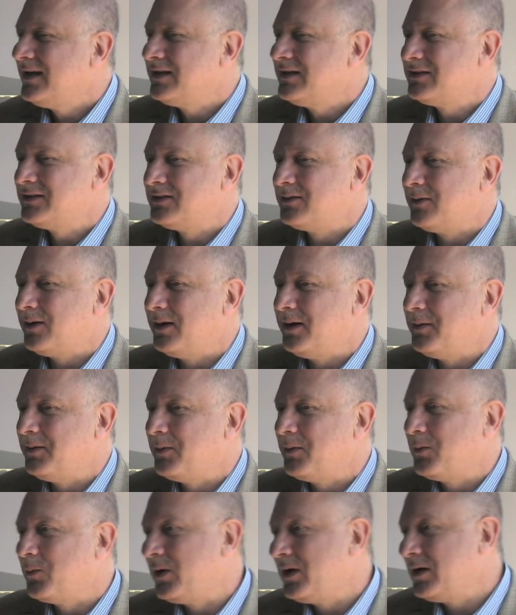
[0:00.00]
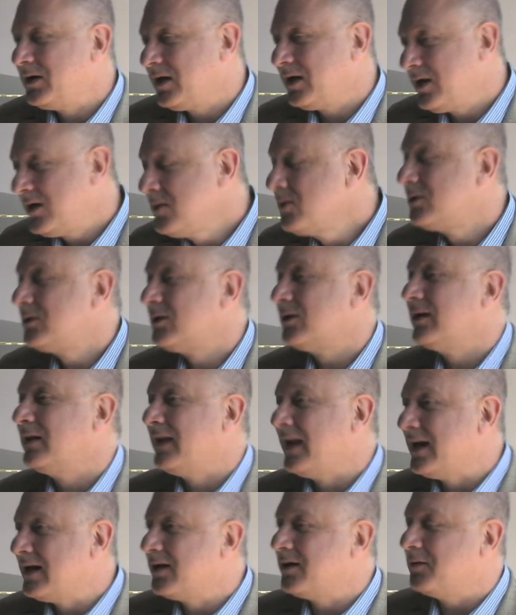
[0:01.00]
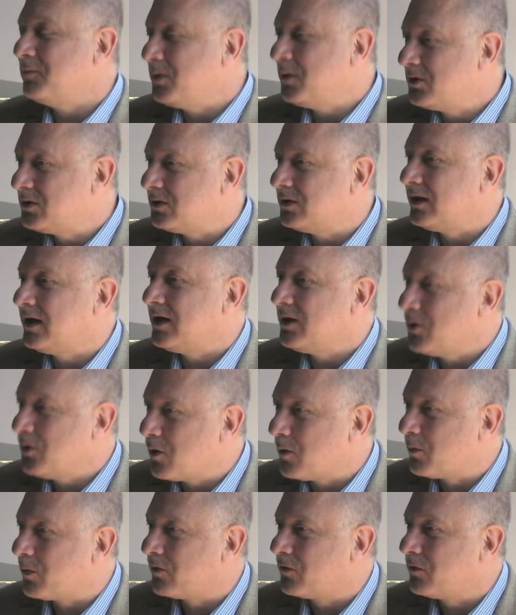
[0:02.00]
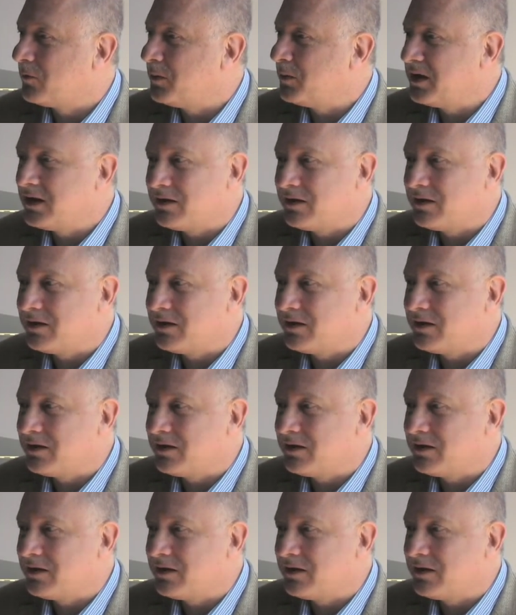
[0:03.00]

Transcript: So when Houston then commissioned a new opera for me,